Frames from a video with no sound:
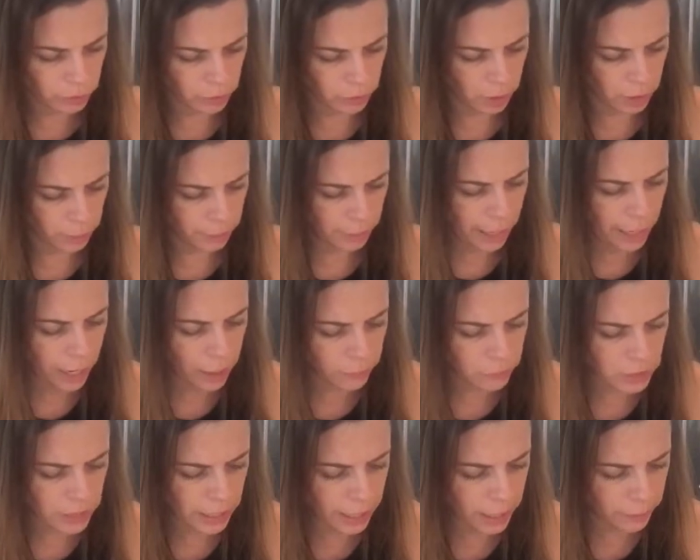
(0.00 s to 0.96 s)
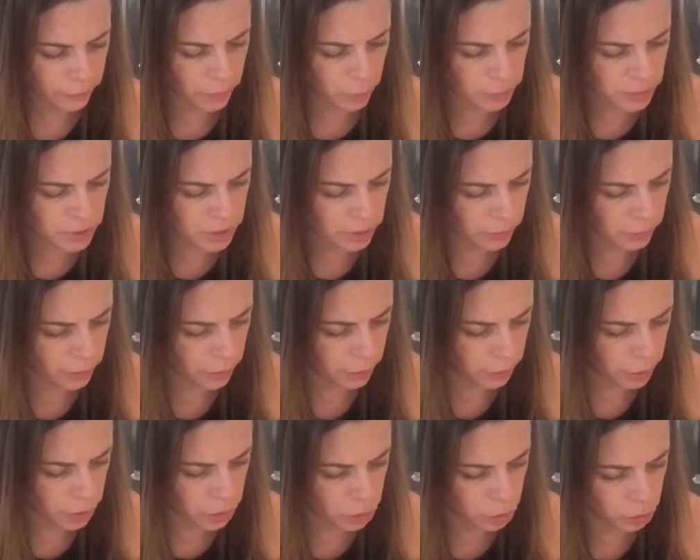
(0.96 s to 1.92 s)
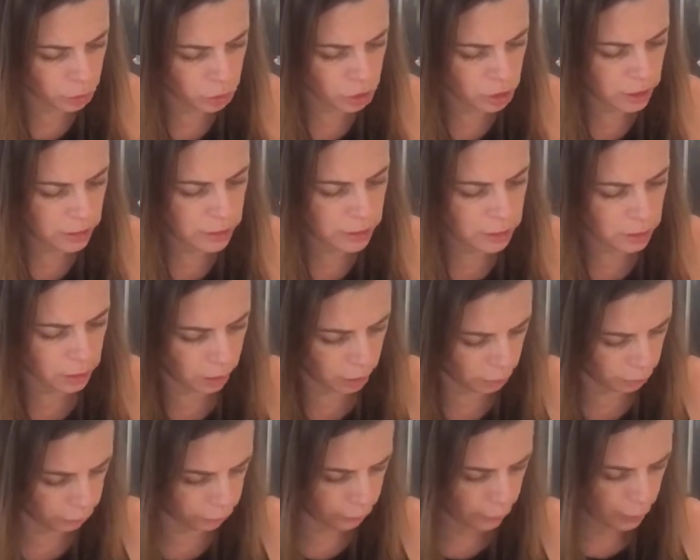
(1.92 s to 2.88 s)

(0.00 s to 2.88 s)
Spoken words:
have to have them sit there and do sheets of